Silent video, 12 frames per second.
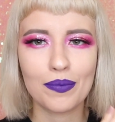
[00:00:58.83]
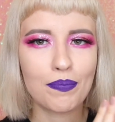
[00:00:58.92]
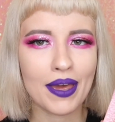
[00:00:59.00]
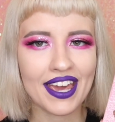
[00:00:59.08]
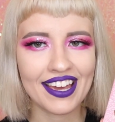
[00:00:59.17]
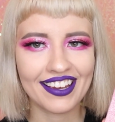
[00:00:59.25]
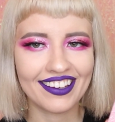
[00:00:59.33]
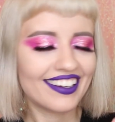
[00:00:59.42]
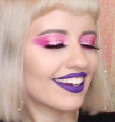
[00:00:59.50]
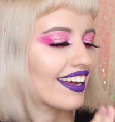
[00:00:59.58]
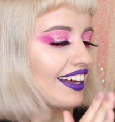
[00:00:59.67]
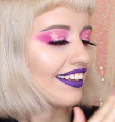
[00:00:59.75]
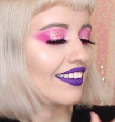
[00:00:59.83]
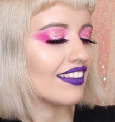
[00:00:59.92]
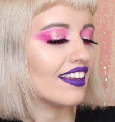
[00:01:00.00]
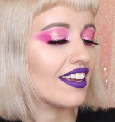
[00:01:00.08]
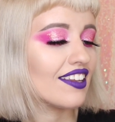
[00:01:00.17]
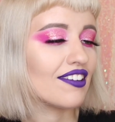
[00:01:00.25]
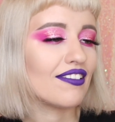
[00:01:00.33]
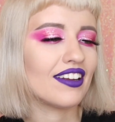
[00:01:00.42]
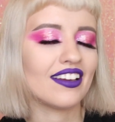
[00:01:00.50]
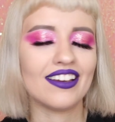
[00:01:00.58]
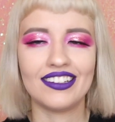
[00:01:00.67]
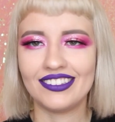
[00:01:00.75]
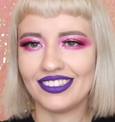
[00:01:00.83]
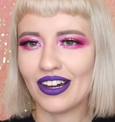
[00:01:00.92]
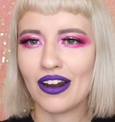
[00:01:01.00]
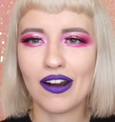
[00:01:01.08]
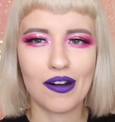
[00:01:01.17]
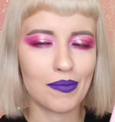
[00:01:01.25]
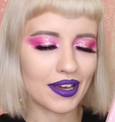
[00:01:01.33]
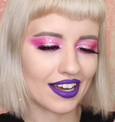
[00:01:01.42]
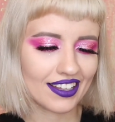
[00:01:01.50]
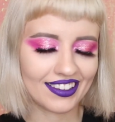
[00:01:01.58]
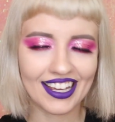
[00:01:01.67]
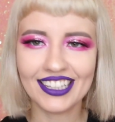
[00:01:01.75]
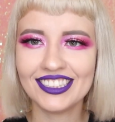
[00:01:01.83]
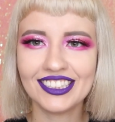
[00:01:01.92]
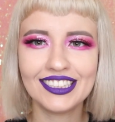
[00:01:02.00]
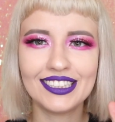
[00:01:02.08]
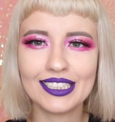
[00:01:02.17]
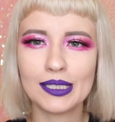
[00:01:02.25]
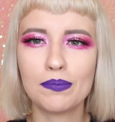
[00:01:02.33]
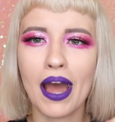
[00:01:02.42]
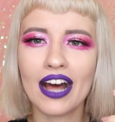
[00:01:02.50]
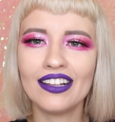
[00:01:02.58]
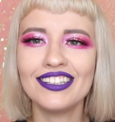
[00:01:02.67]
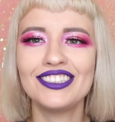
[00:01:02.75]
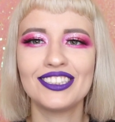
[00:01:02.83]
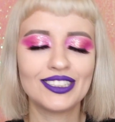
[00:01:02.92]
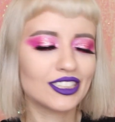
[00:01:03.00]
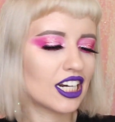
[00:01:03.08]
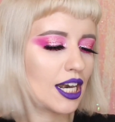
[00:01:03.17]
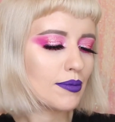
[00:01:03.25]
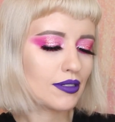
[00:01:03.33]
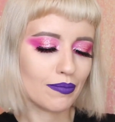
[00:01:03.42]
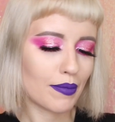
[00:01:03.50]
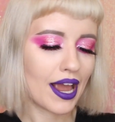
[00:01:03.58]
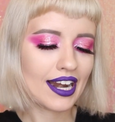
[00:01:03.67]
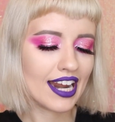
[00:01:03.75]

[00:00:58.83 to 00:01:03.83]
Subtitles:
Pink, glittery. Oh my god, this palette just screams in my